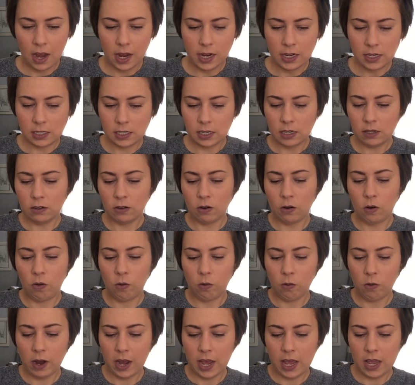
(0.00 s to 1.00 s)
I didn't
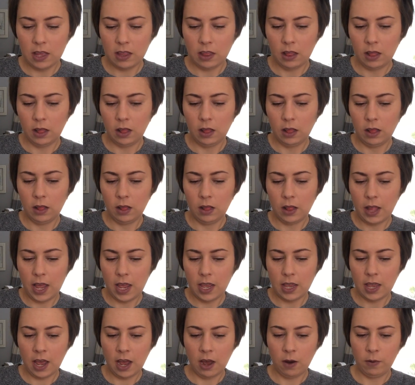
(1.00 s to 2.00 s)
quite
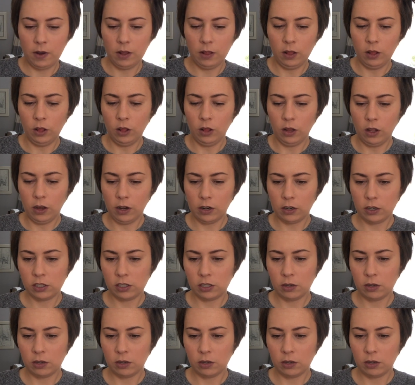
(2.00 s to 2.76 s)
like how it looked,